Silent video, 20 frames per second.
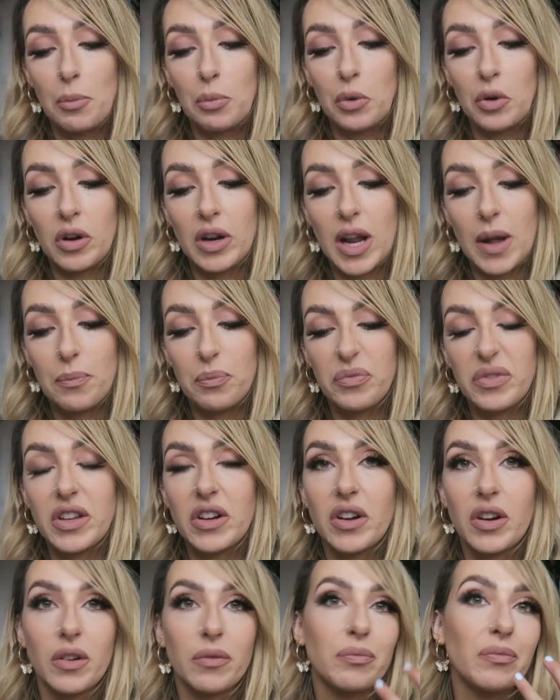but um,
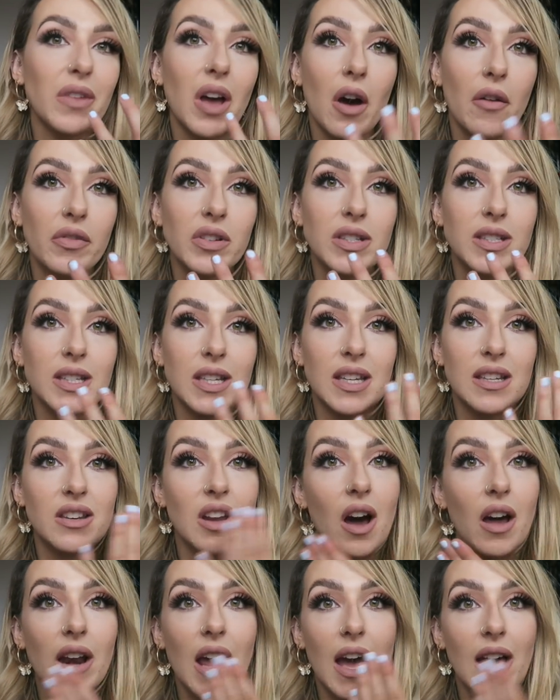they're obviously
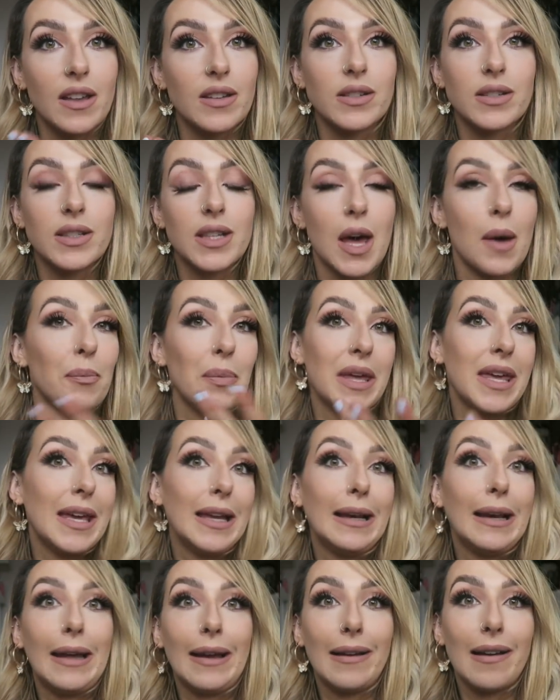not as
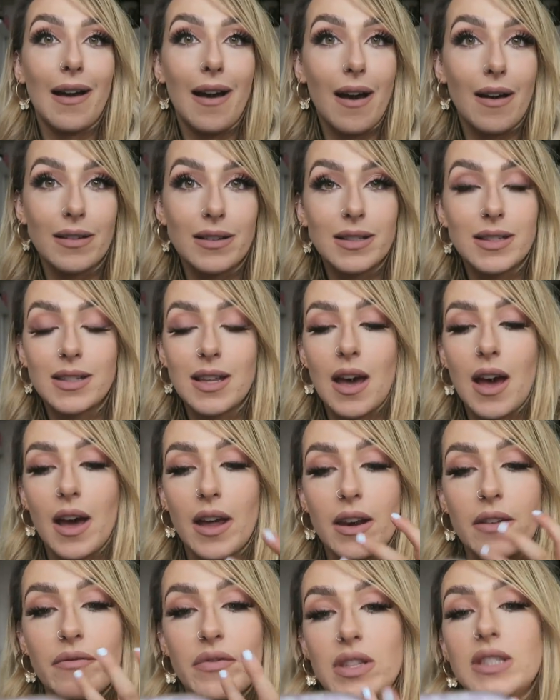appealing as
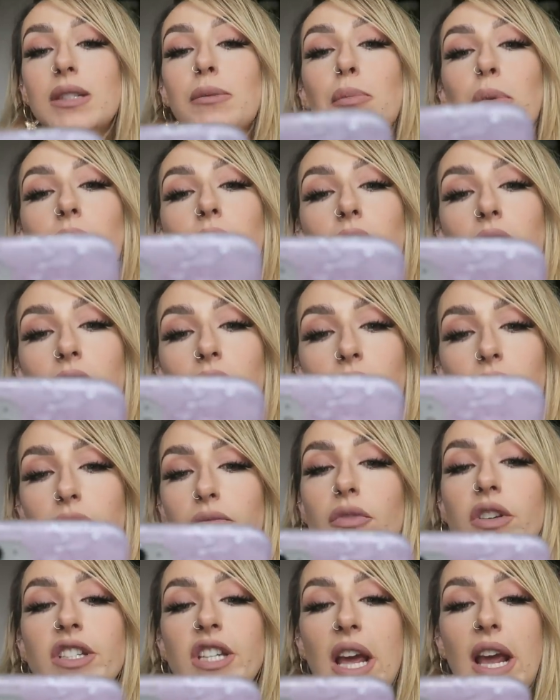an invisible
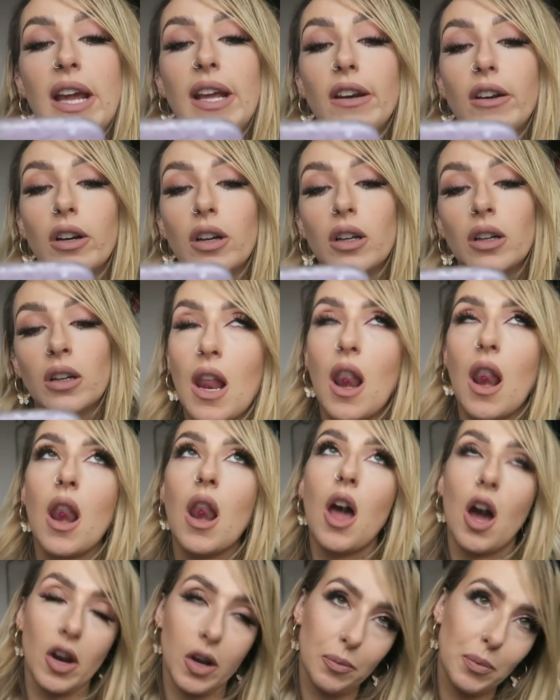retainer. A
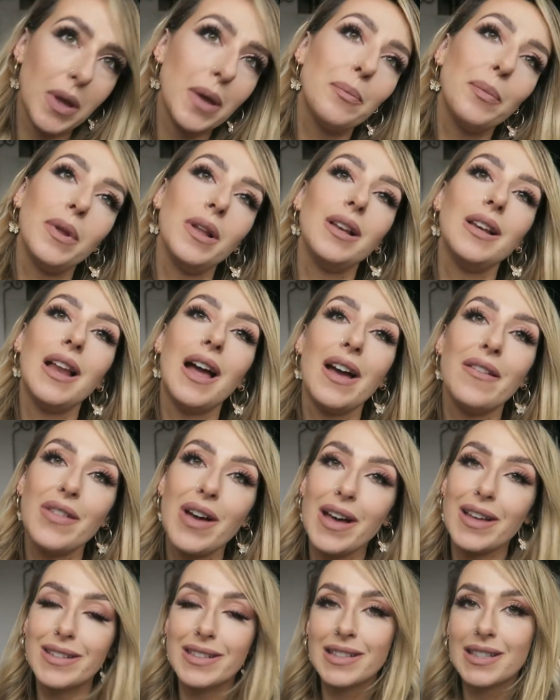lot of people have
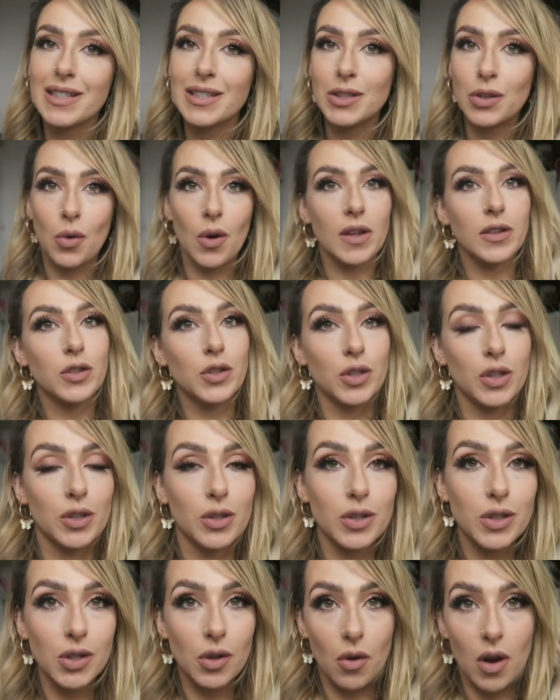asked this
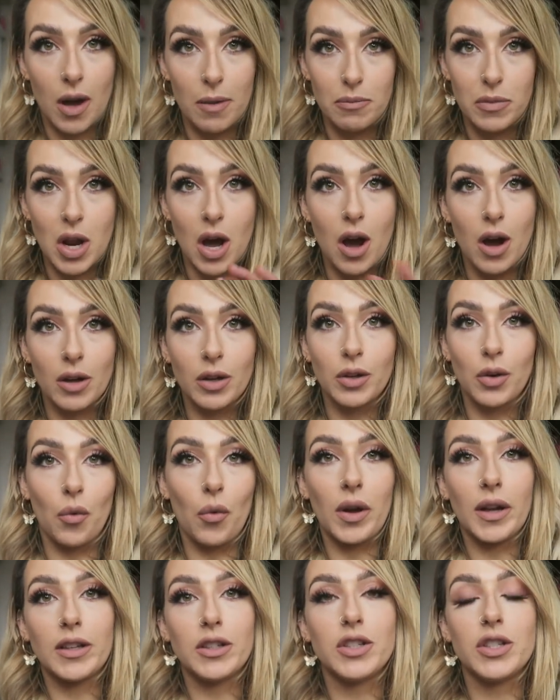question so I'm not
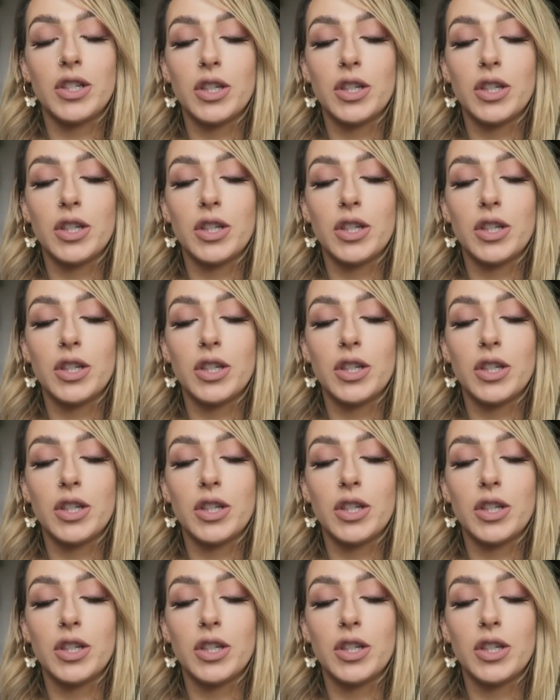going